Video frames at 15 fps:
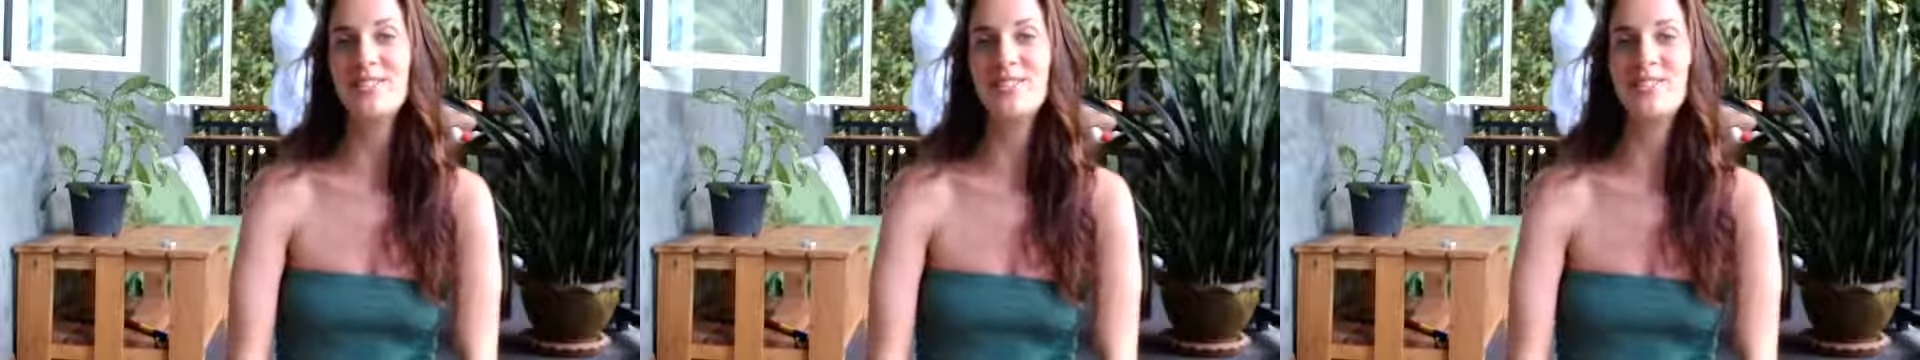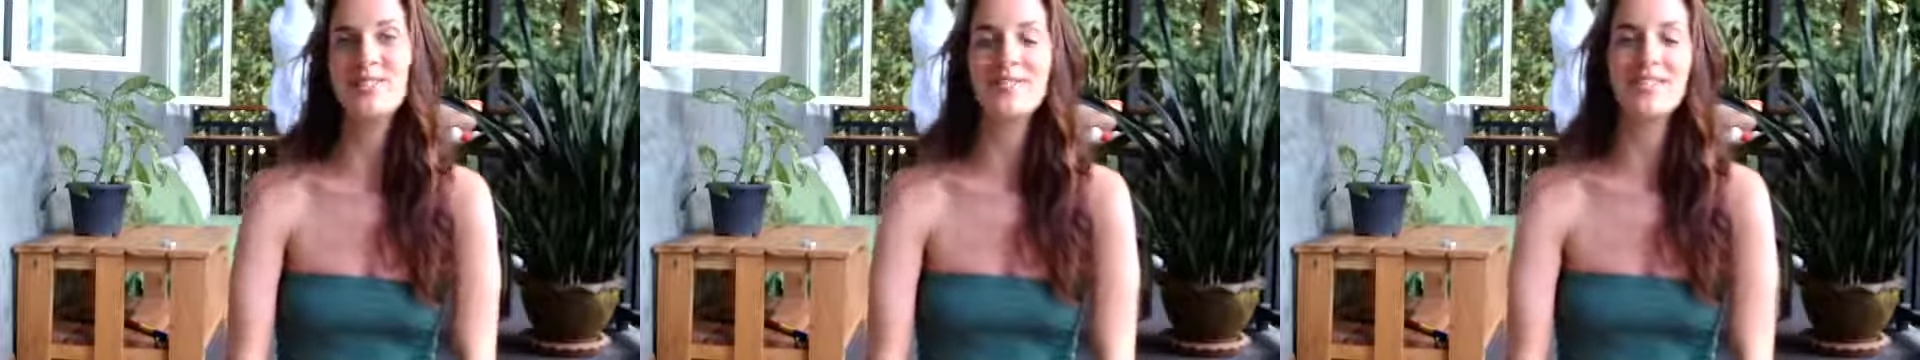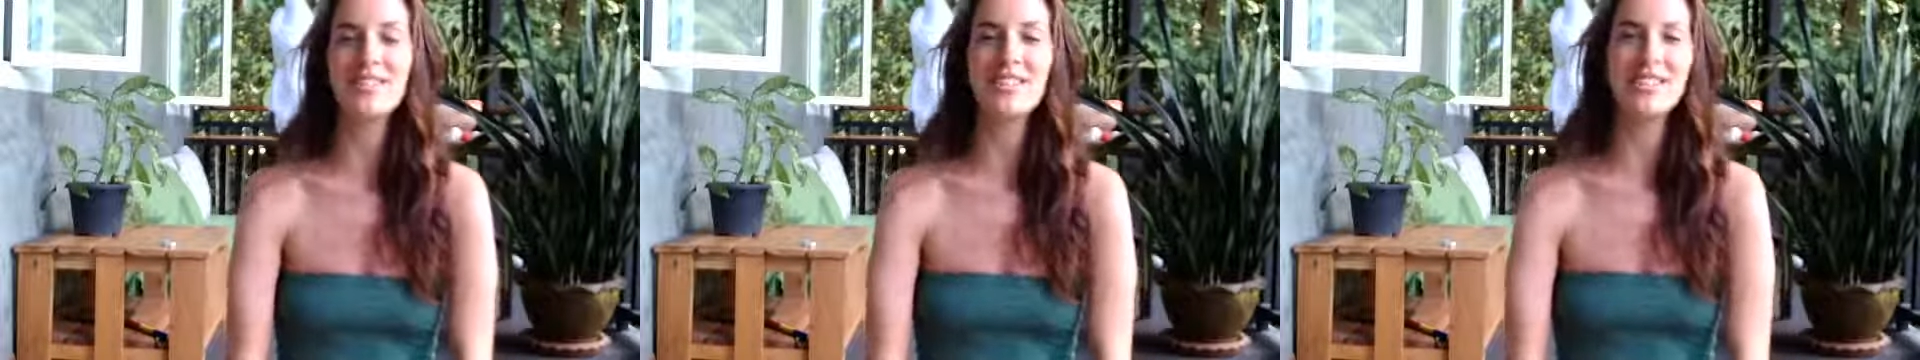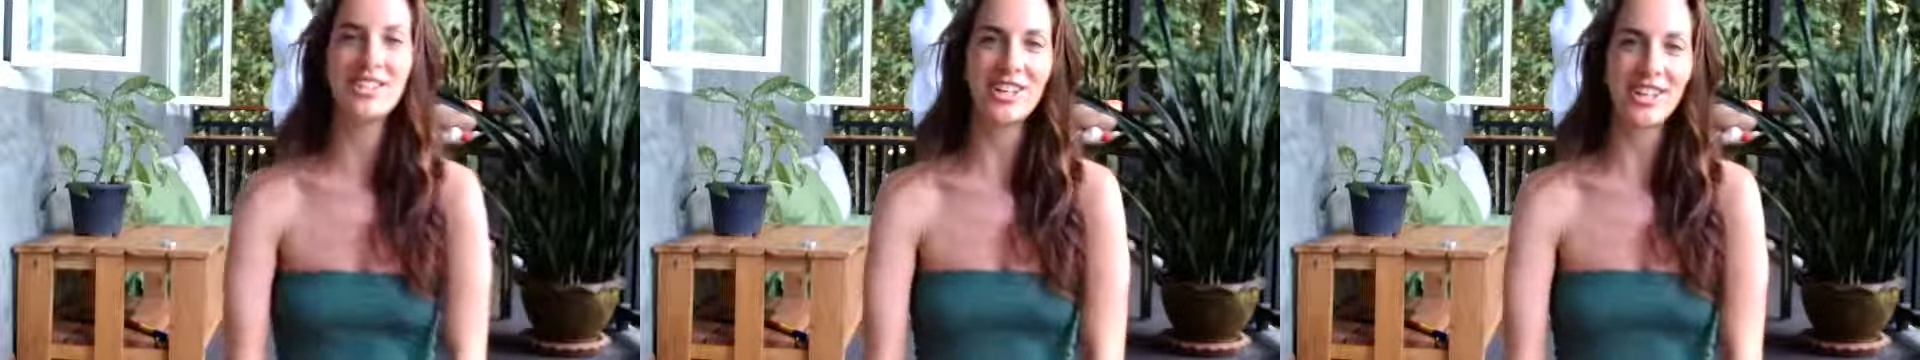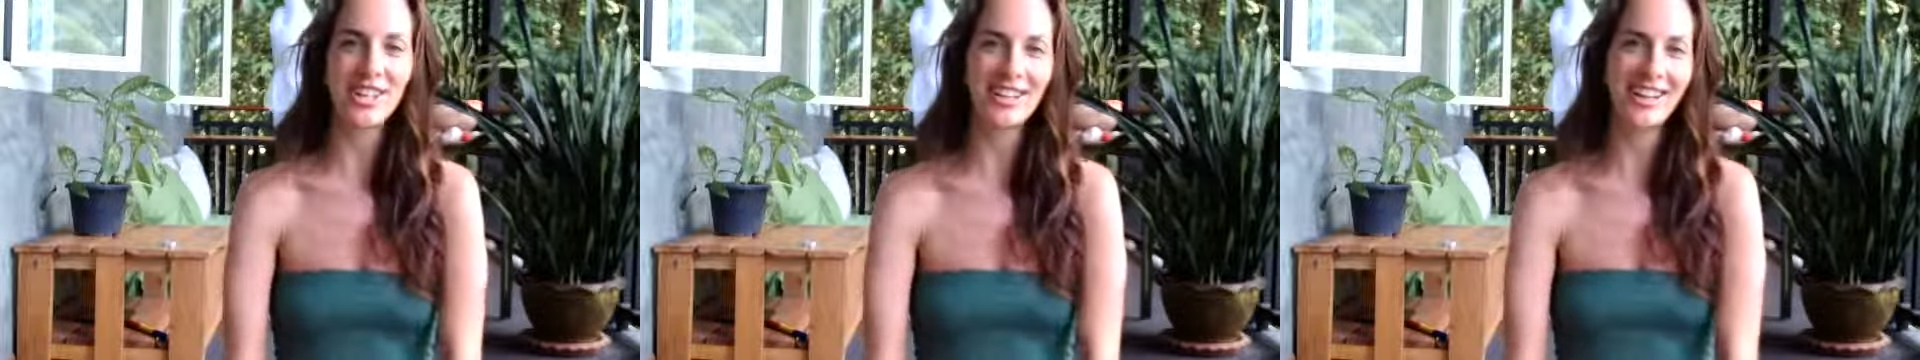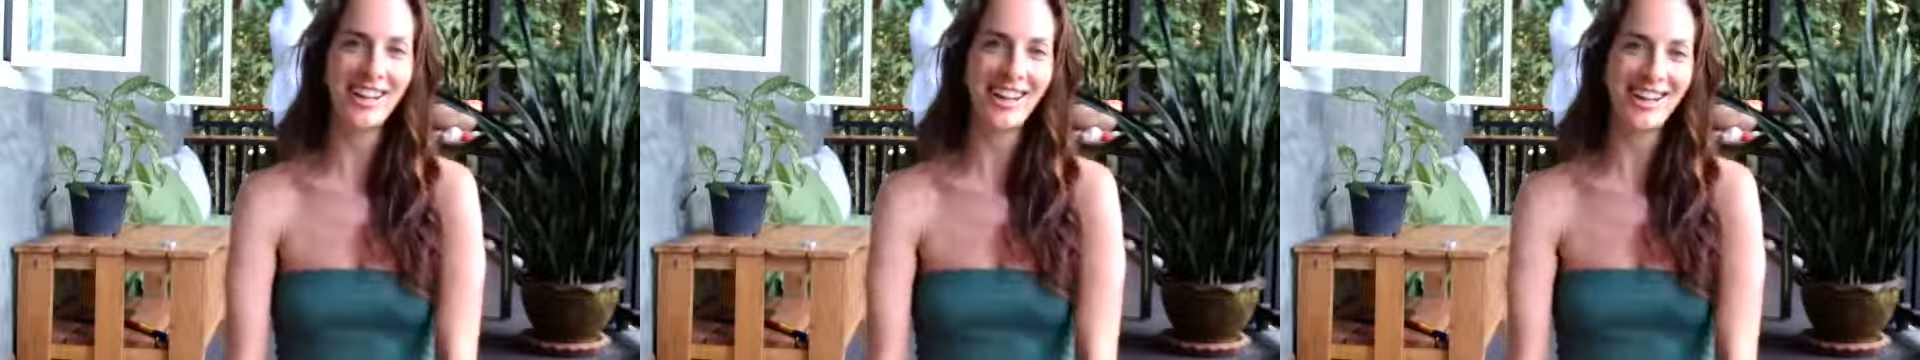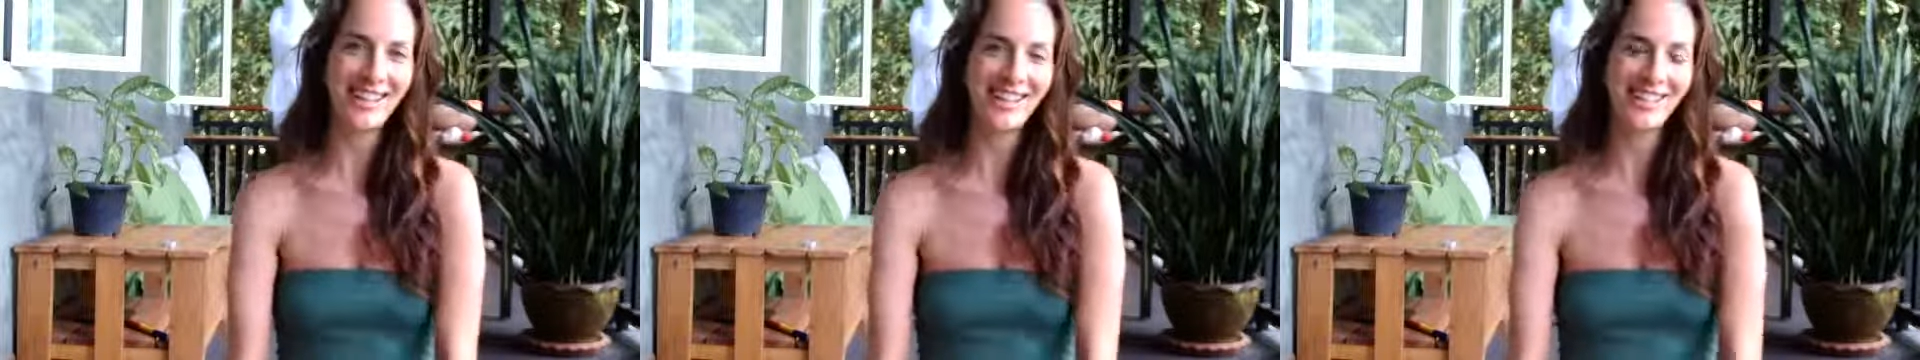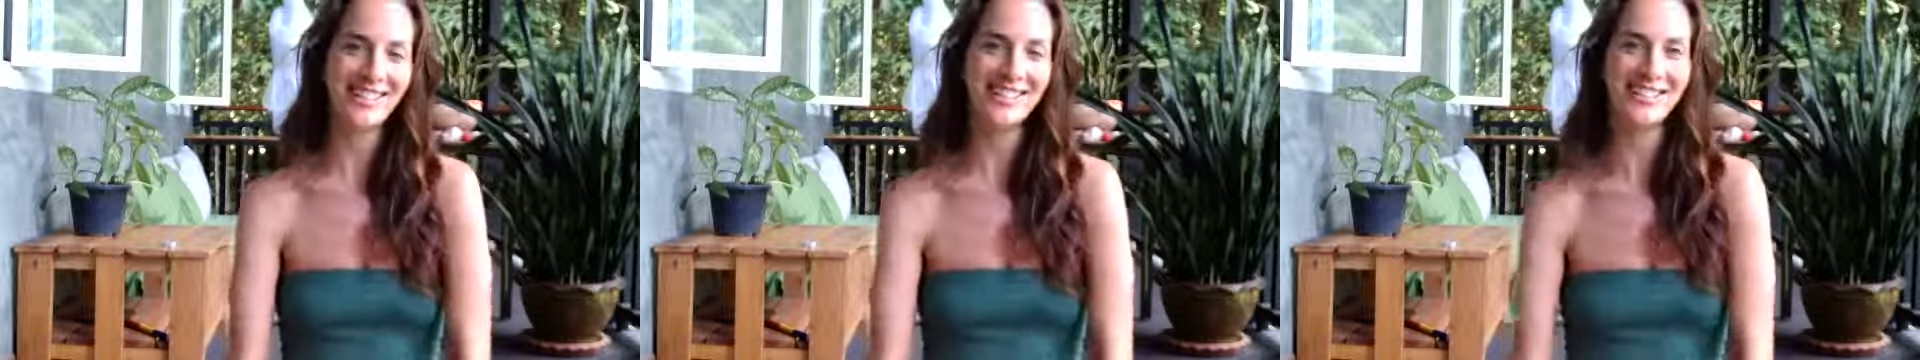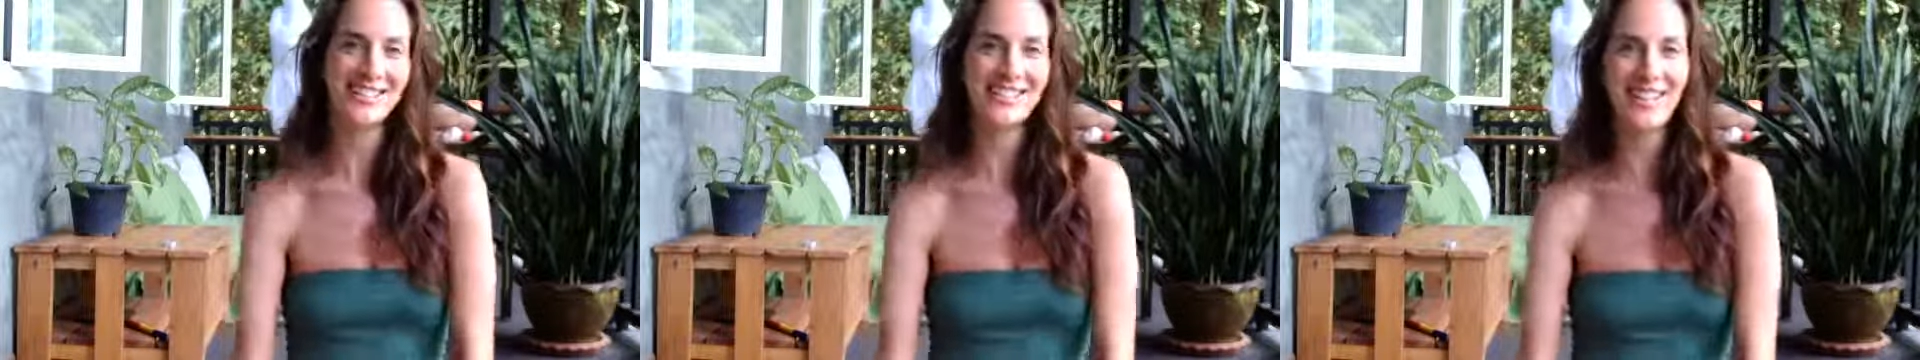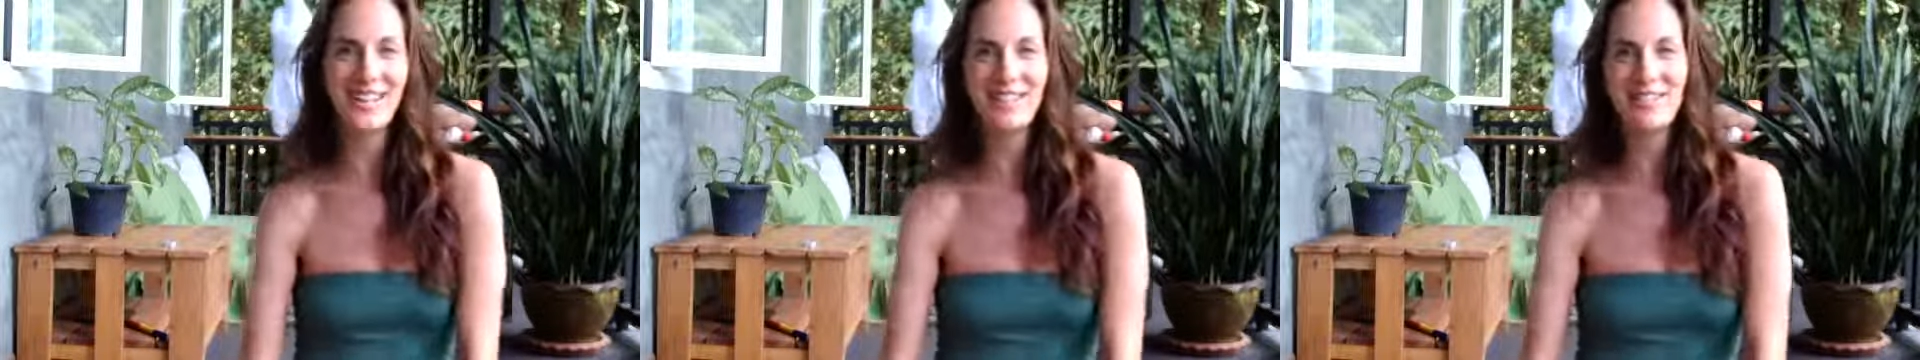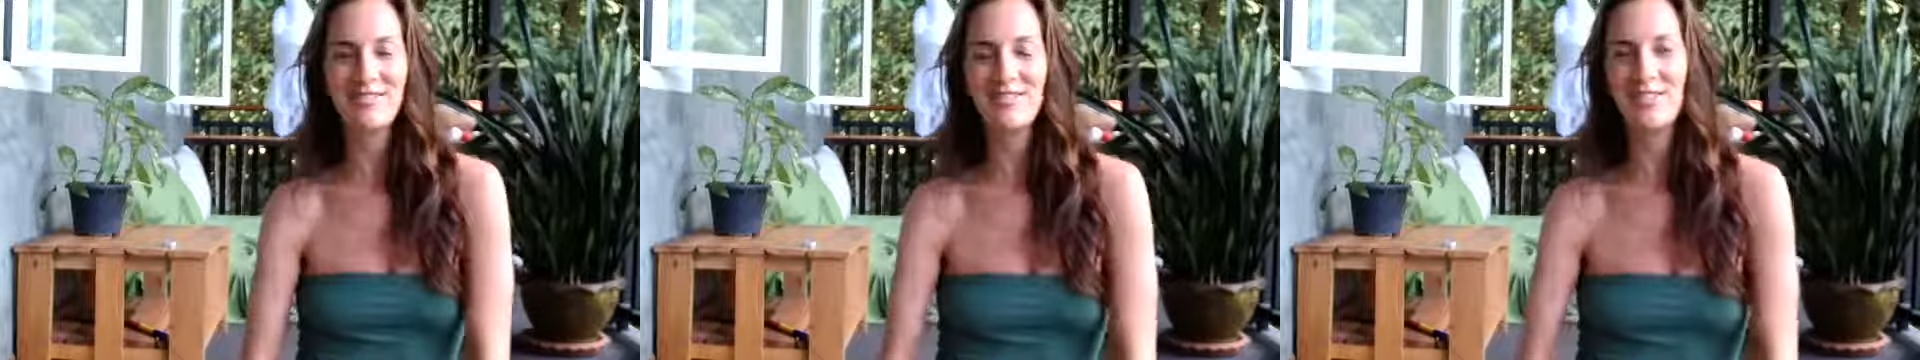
do with a jade egg inside of